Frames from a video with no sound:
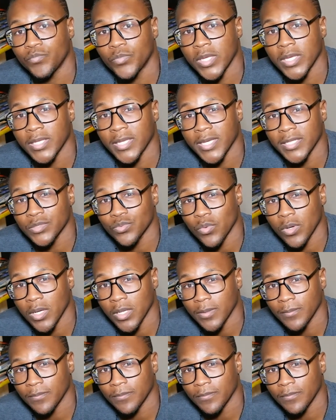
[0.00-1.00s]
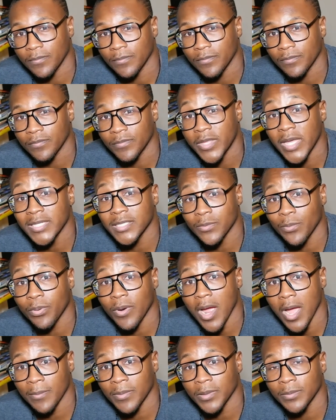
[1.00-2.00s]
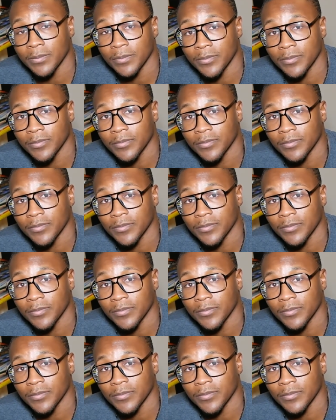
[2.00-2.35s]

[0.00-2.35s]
then guess what? That's a problem.